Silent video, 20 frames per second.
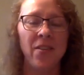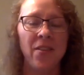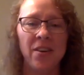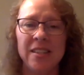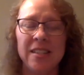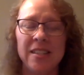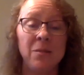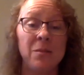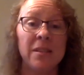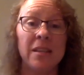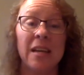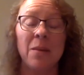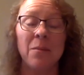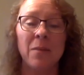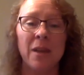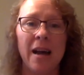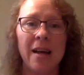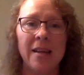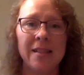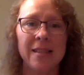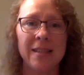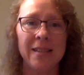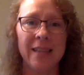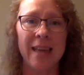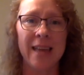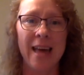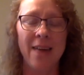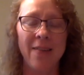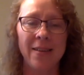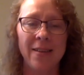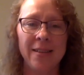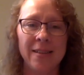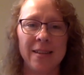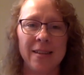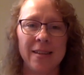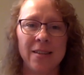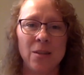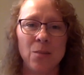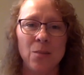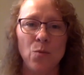It seems like I'm constantly having
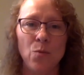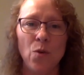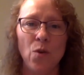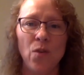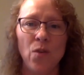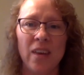to move.